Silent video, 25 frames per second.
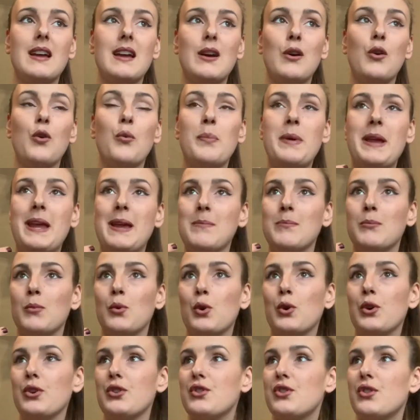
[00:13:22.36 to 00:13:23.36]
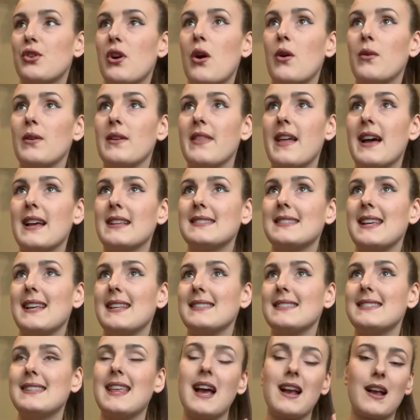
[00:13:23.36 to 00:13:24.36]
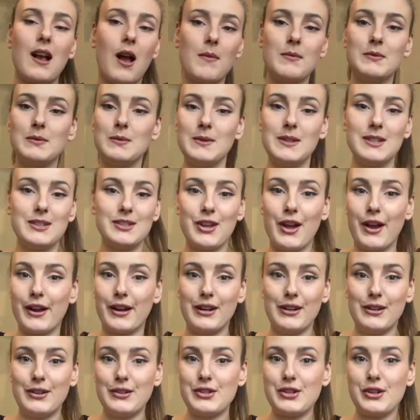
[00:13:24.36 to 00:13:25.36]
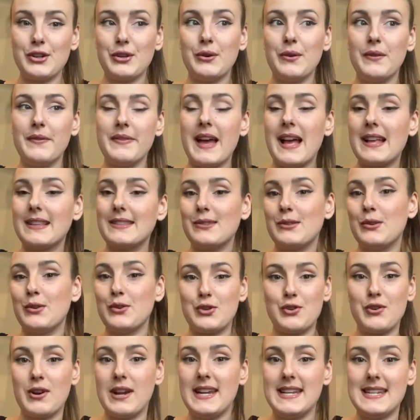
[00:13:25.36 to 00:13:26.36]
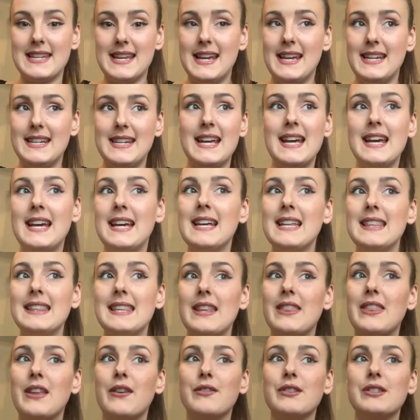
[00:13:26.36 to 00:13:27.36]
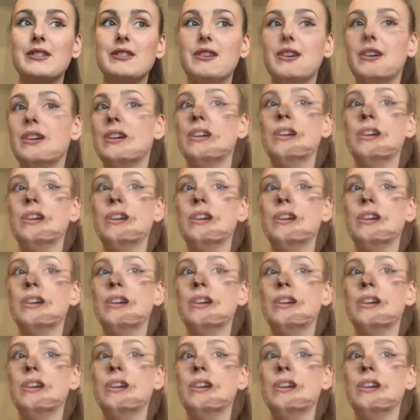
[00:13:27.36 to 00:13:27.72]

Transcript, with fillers: or being more control in that sense that comes with the psychological if that's not treated then there is